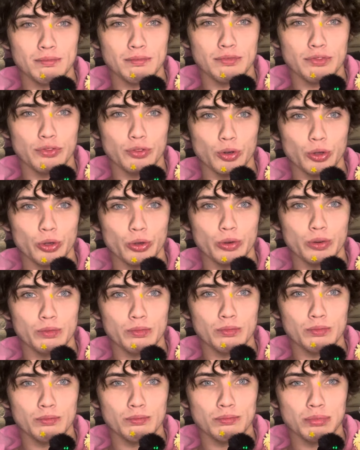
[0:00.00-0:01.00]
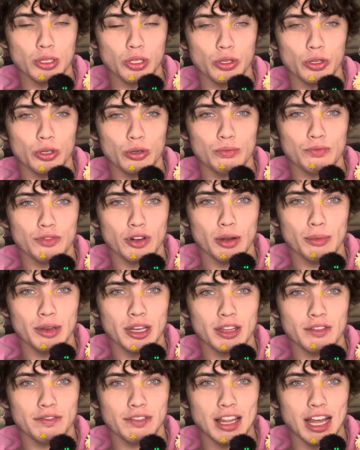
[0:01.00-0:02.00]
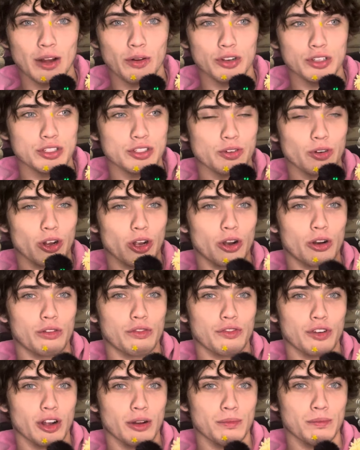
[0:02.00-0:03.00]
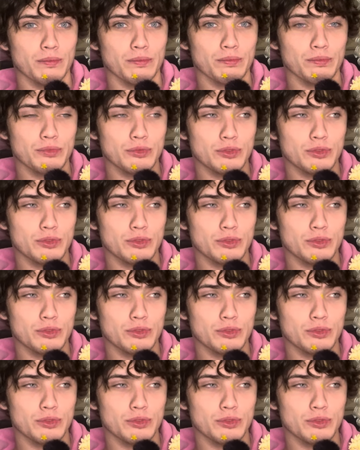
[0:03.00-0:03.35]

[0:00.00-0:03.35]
fruit bloom from it, flowers grow from